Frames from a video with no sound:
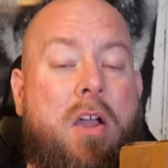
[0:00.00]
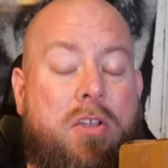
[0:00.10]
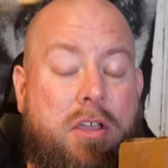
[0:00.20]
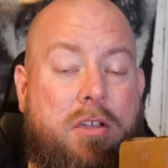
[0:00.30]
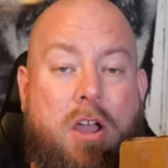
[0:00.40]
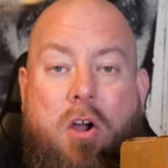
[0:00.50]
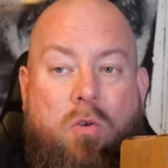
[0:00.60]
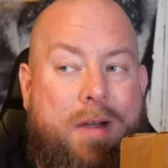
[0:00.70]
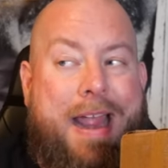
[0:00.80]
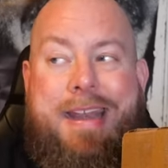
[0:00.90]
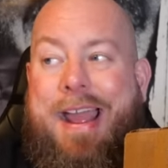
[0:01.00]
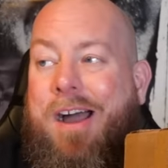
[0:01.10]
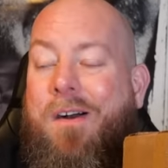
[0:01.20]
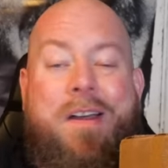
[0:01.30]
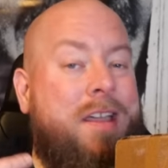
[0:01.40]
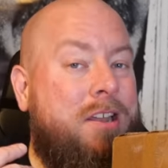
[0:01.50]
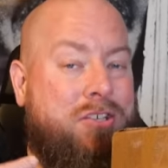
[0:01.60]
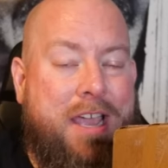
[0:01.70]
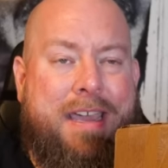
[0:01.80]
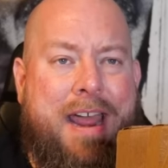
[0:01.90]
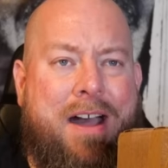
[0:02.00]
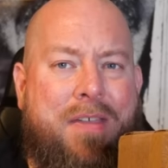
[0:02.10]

You can go right now check it out.